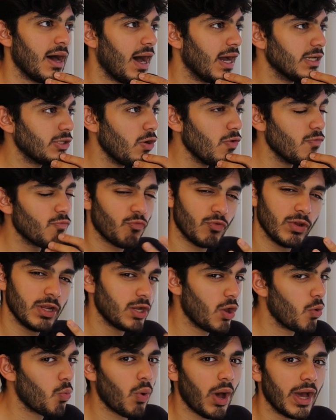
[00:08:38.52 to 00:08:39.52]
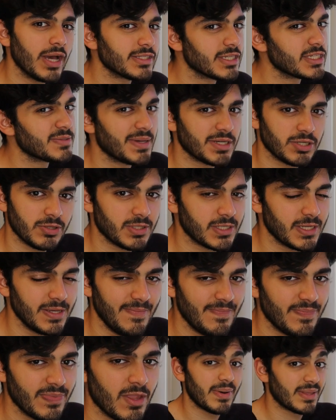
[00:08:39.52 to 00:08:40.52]
I don't really know why it's a
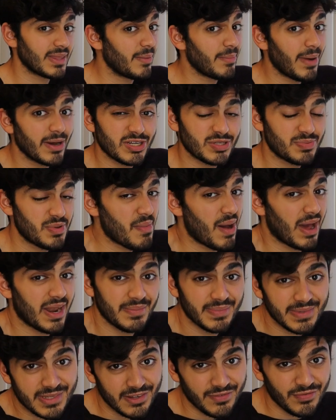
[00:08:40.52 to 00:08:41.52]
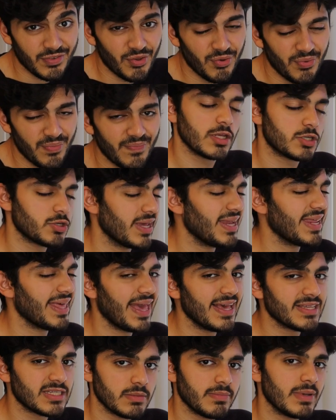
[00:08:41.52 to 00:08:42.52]
specialty, but that might just be my limited view. The
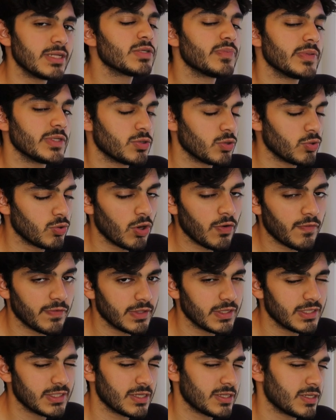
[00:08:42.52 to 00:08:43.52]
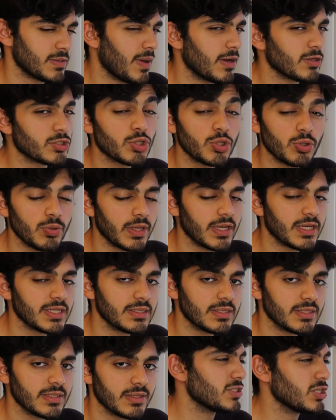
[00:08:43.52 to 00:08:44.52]
training isn't meant to be too long for this, it's about 2
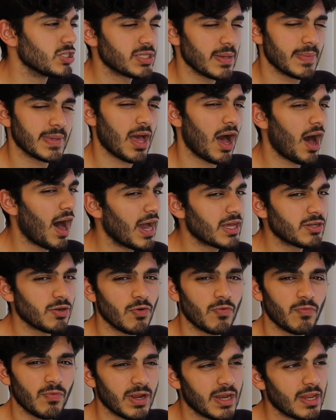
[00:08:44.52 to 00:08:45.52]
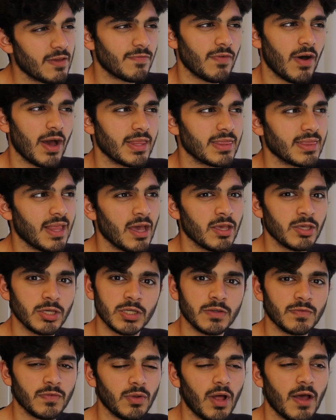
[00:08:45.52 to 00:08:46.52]
years. It's just something I don't really find that
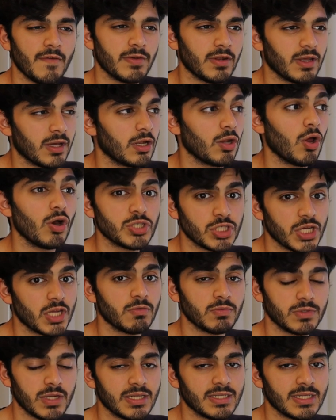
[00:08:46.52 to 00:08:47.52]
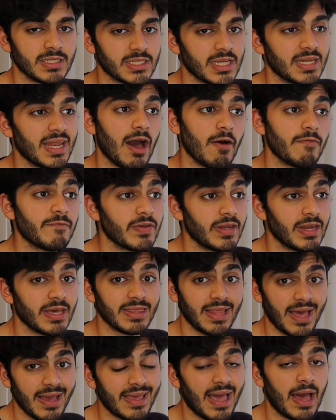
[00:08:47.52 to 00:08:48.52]
useful. I feel like a lot of general dentists are now
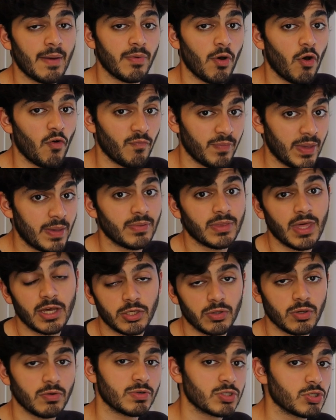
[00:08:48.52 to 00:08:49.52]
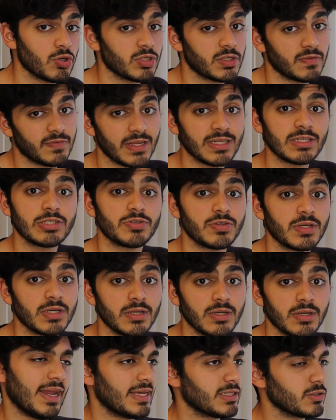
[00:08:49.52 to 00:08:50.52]
filling that gap of people that are doing restorative dentistry.
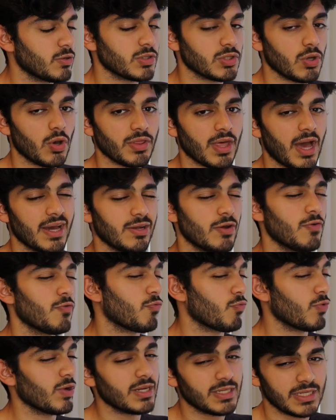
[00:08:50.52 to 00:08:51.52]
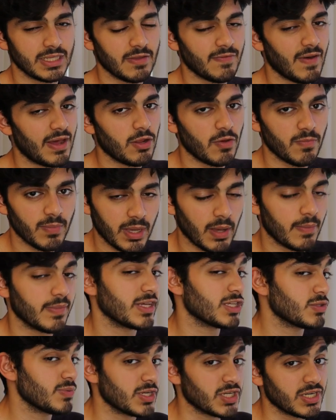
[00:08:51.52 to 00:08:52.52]
And as a result of that, I don't really see the value of
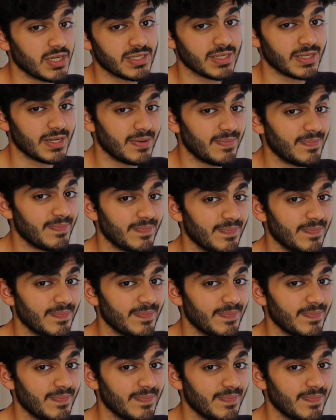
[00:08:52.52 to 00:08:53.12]
becoming a specialist in it.